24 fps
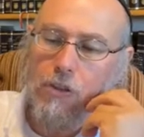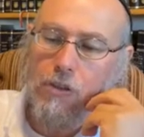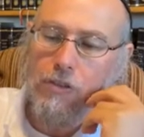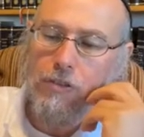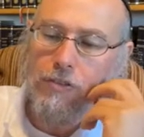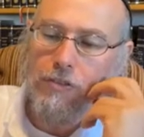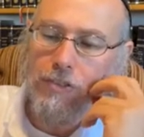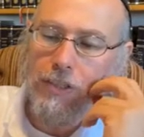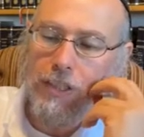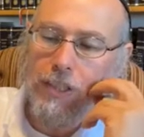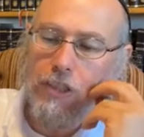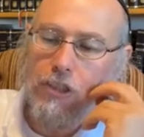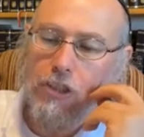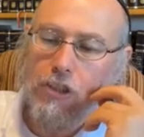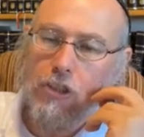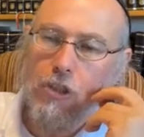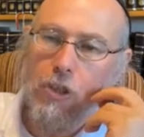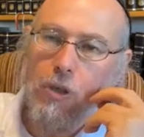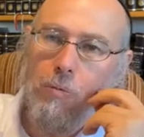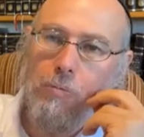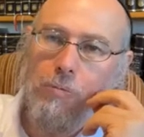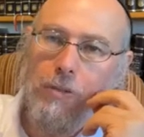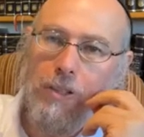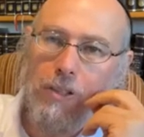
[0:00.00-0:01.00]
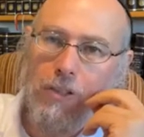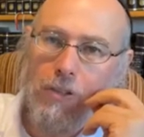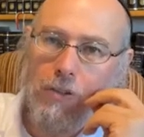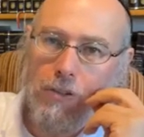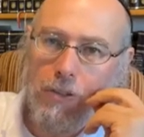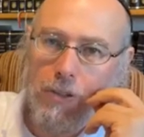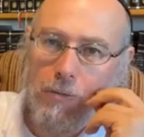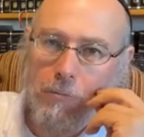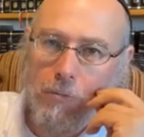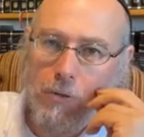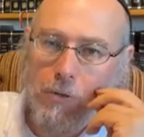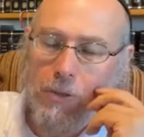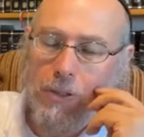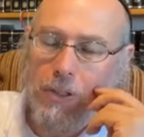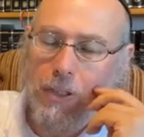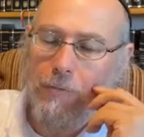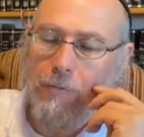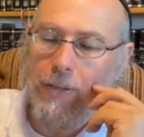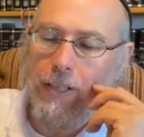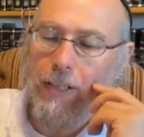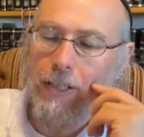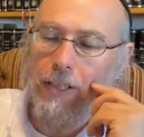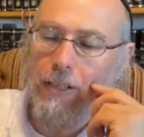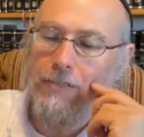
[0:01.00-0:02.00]
Uvrit shlomi lo tamut,
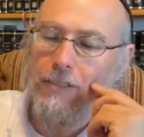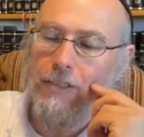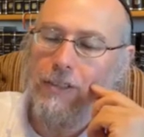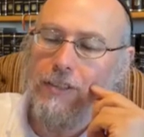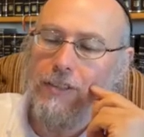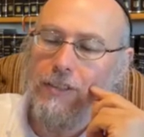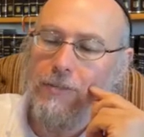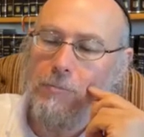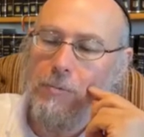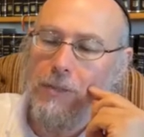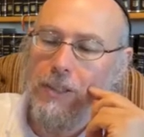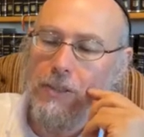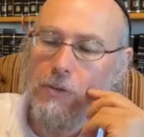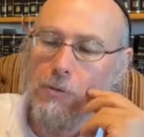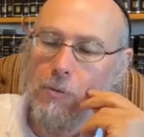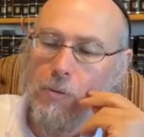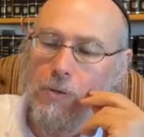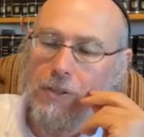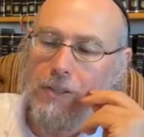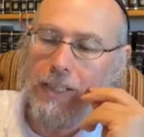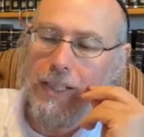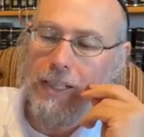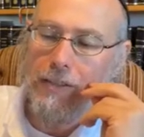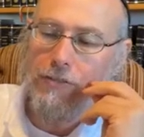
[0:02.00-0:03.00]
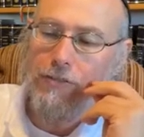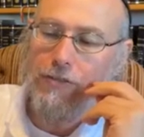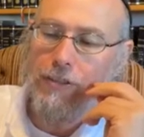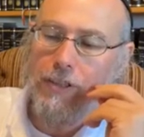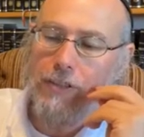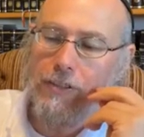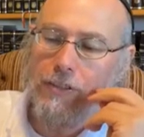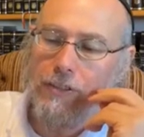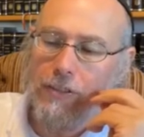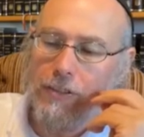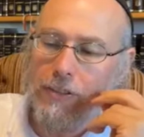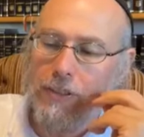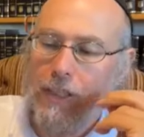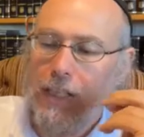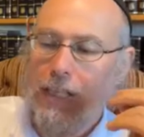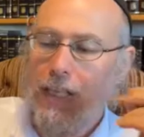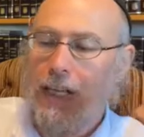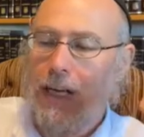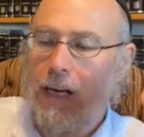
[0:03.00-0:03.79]
and my covenant of peace will not falter.